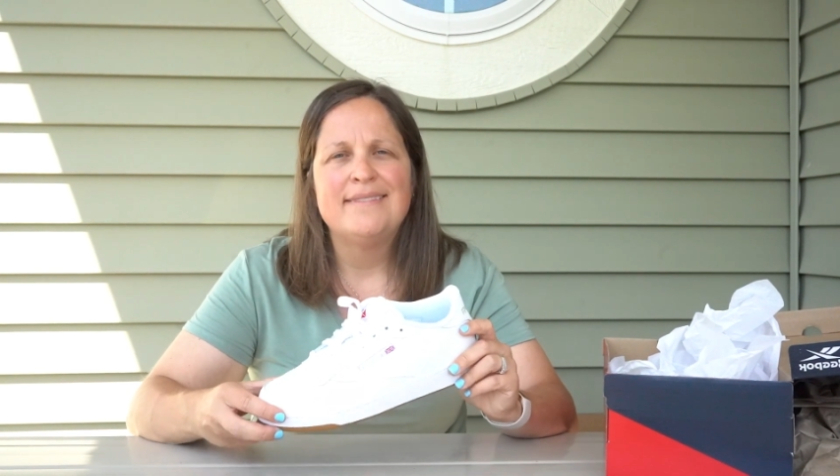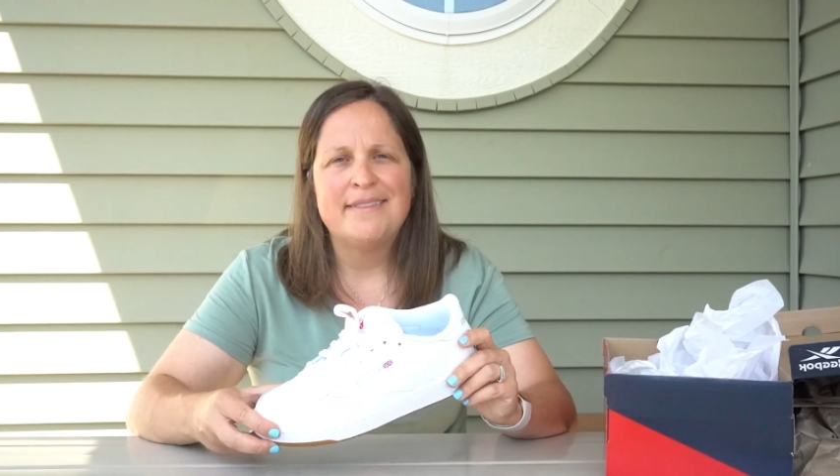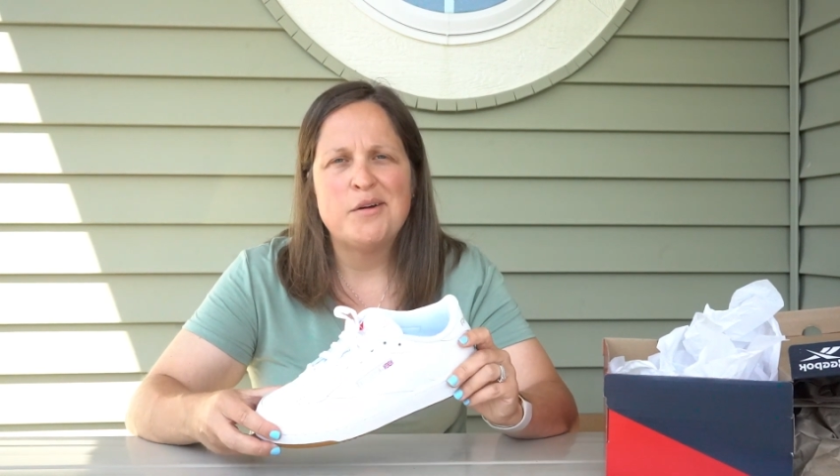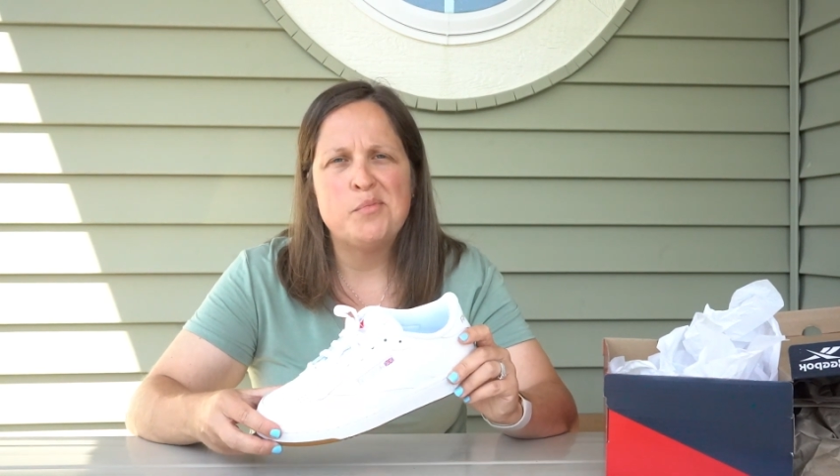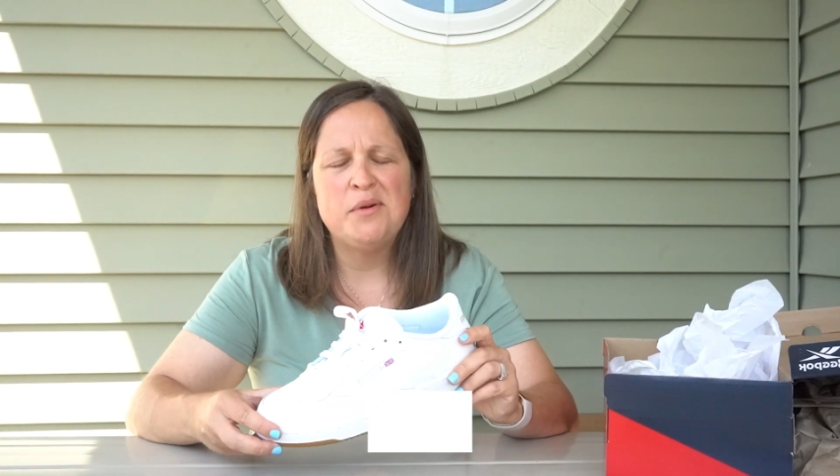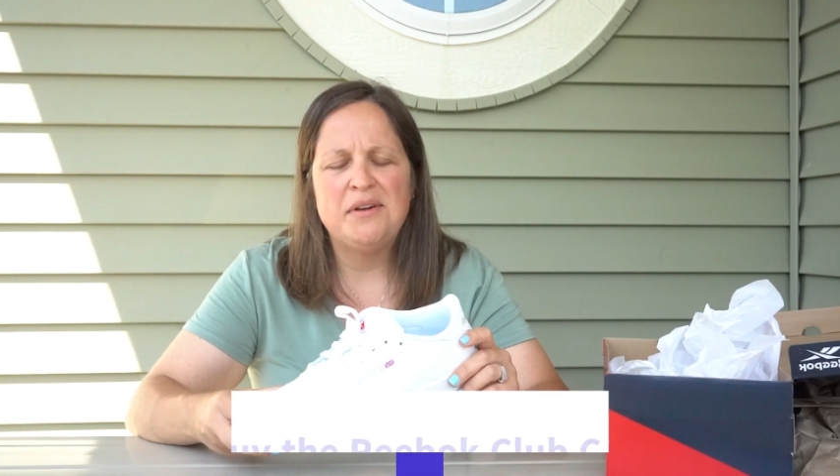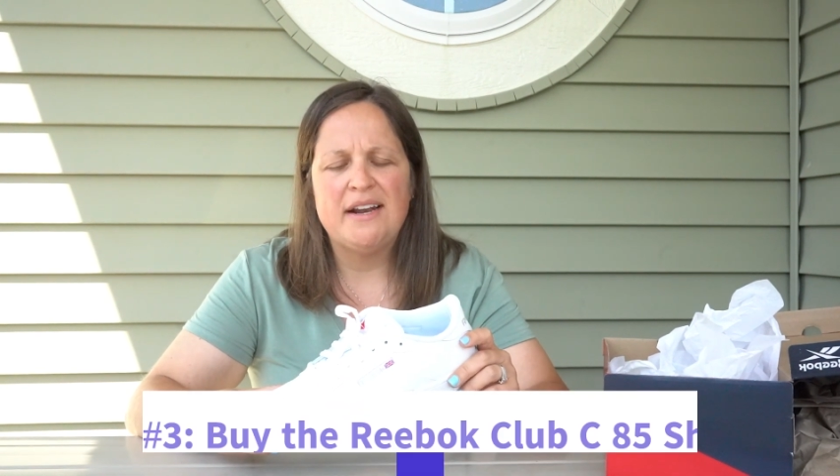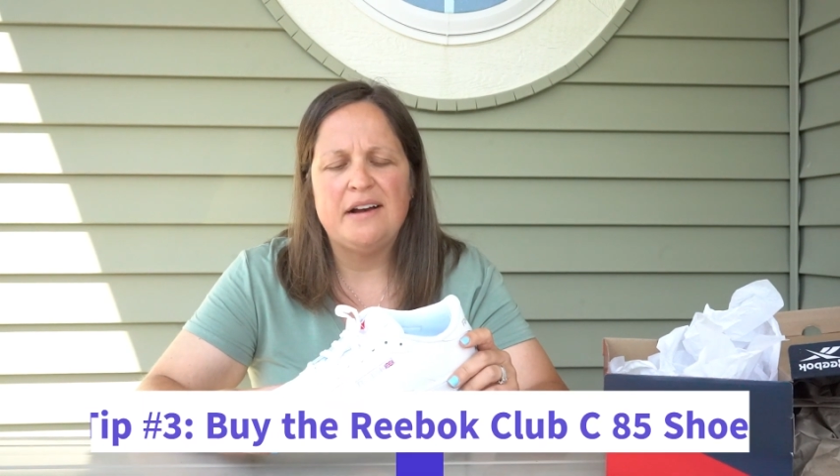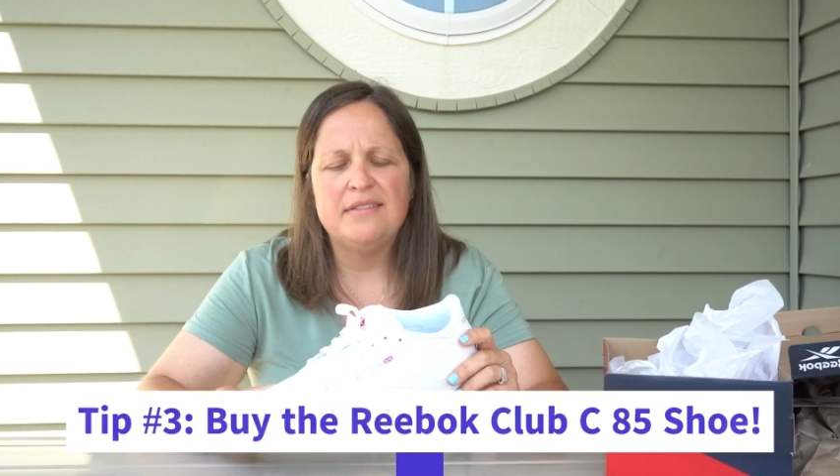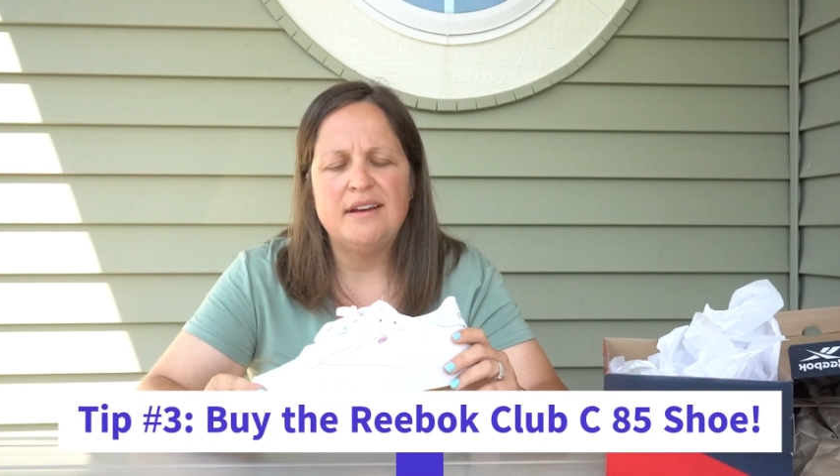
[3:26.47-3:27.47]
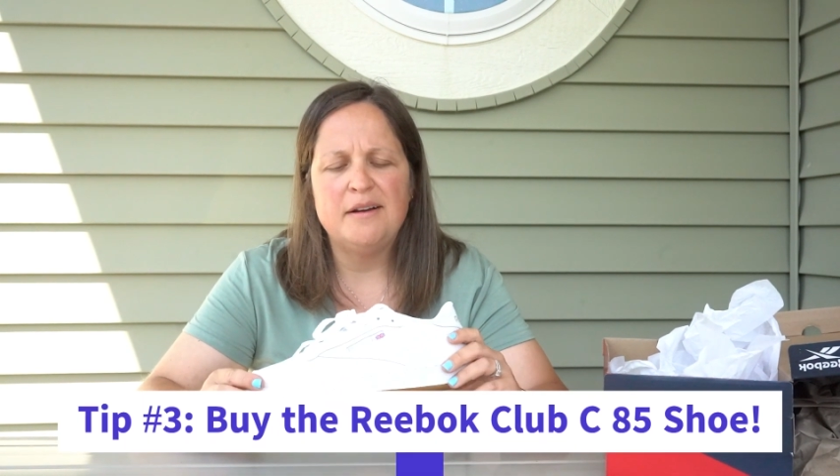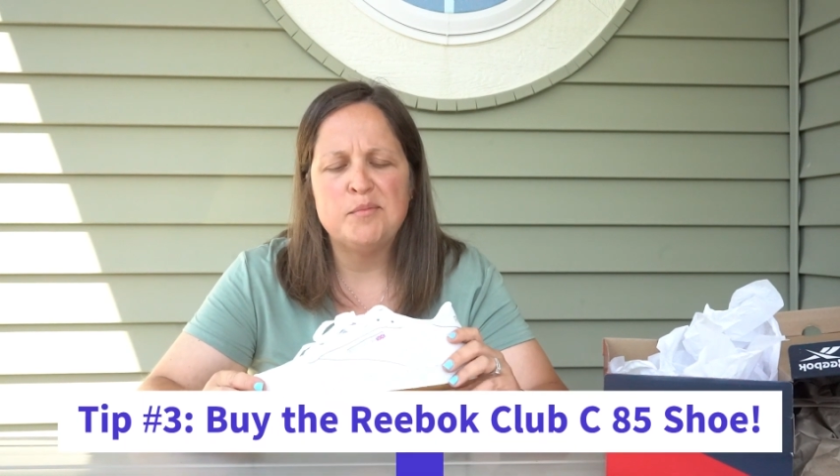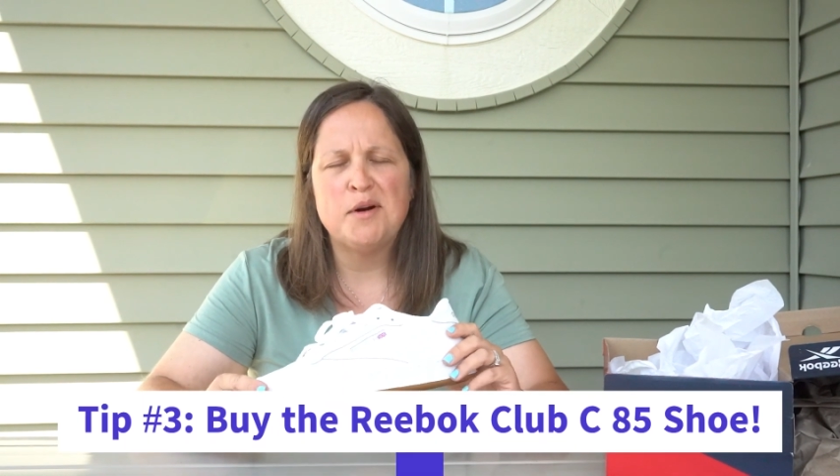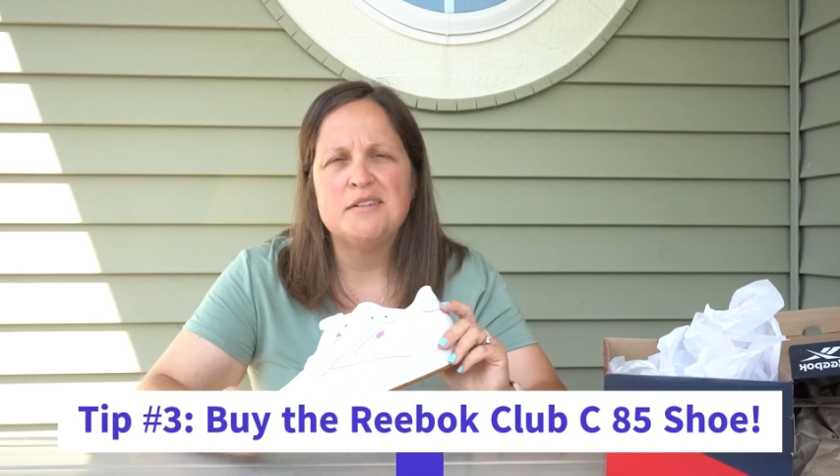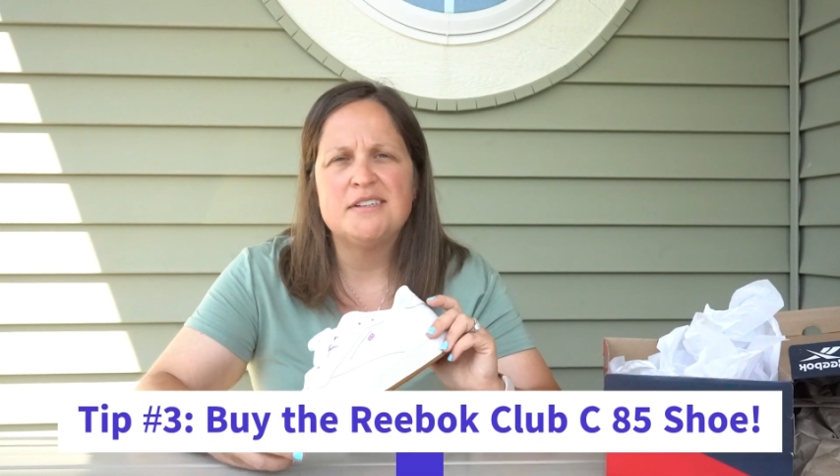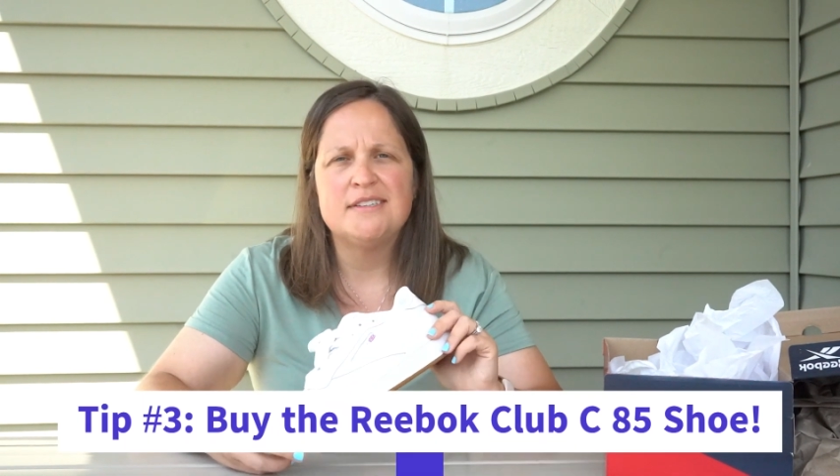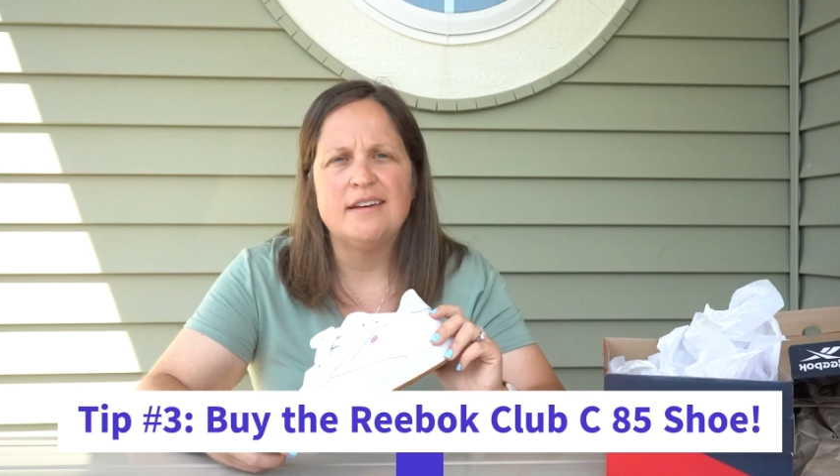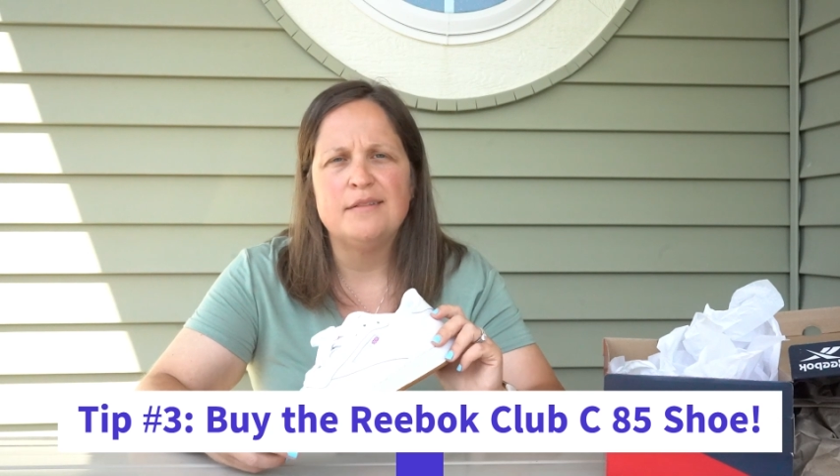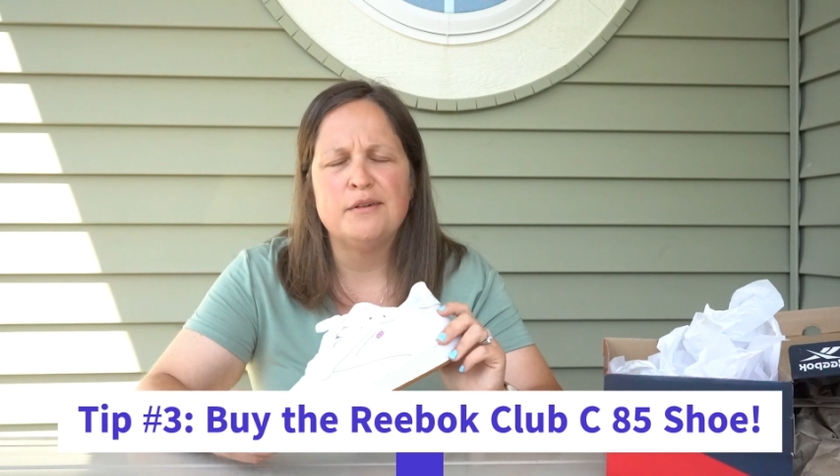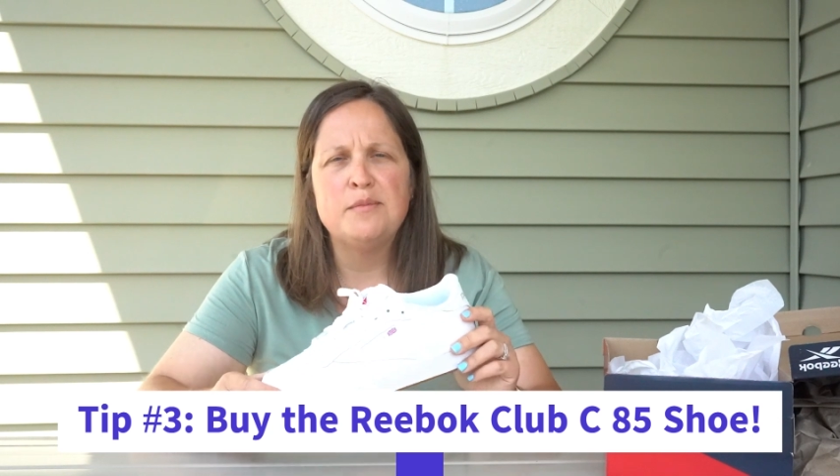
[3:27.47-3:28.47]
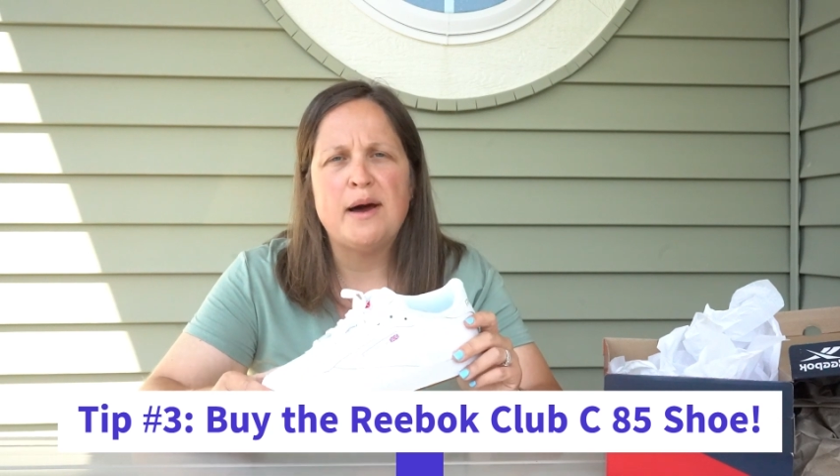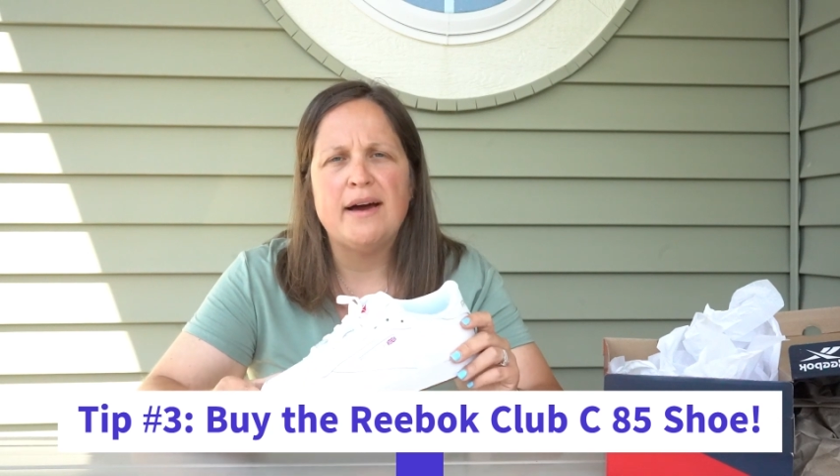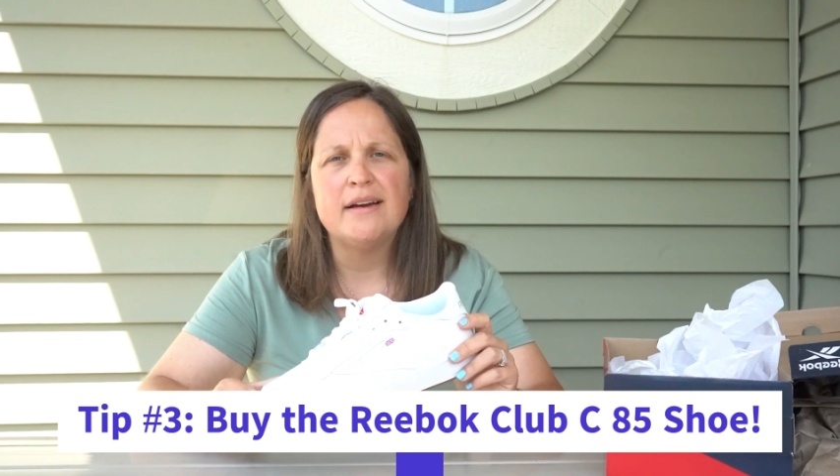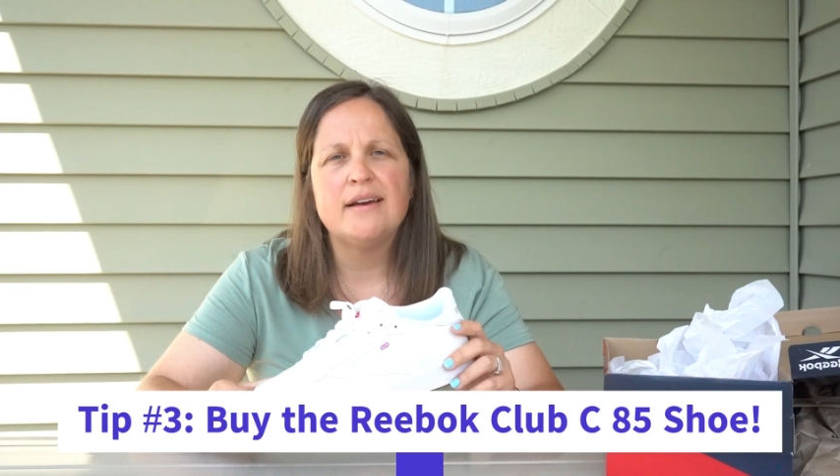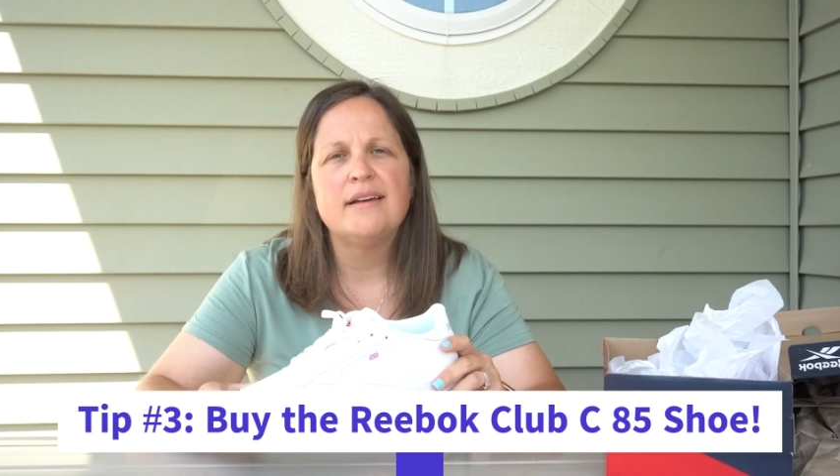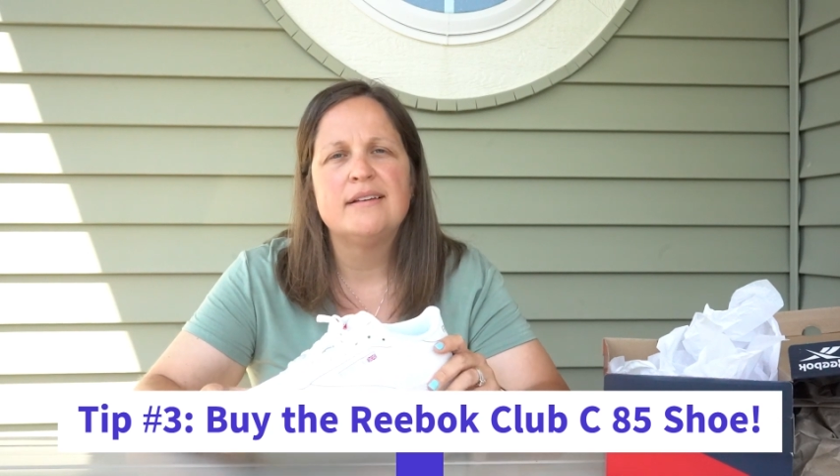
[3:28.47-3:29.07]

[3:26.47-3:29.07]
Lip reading: Hope you get out there and purchase a Reebok